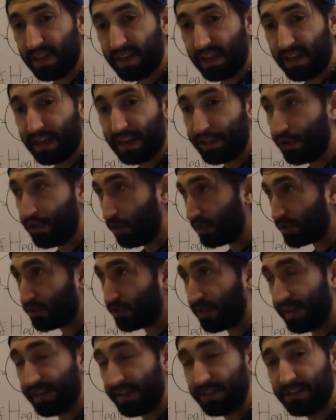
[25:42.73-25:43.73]
Your
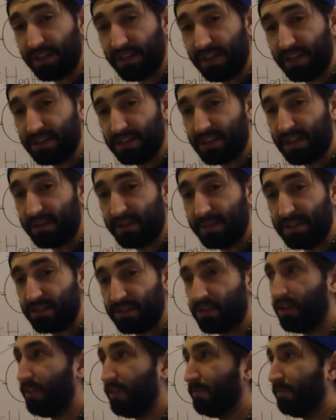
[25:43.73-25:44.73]
strategy is going to be
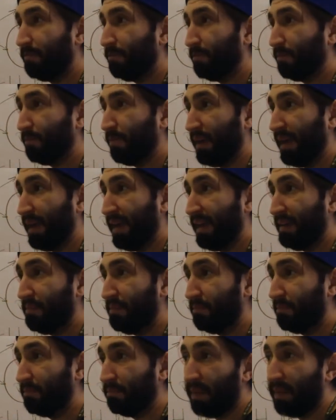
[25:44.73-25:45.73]
solved
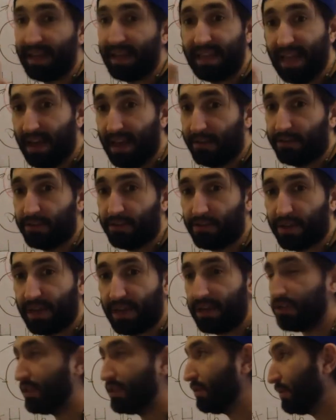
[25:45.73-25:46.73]
by my counter
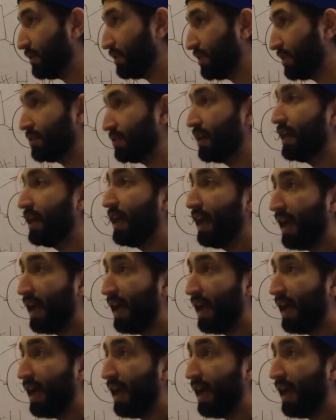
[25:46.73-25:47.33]
strategy, which is